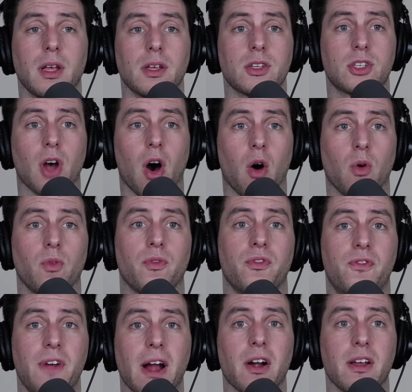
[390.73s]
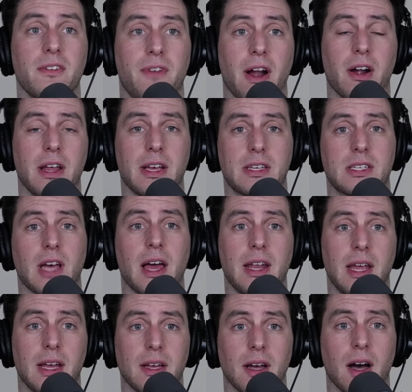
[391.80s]
So very, very
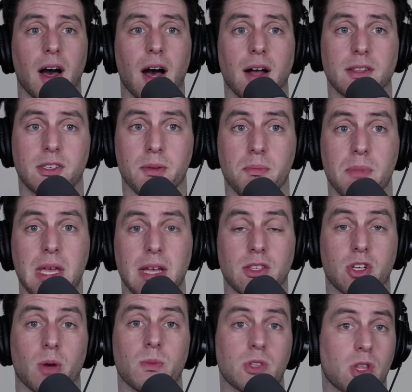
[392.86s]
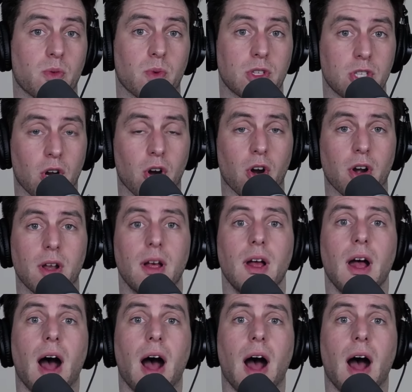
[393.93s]
exciting to me in terms of the return.